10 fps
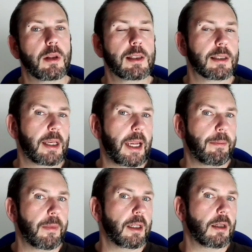same
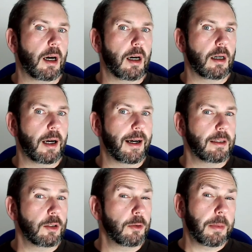that are
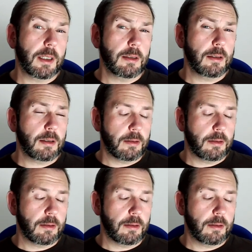unopened,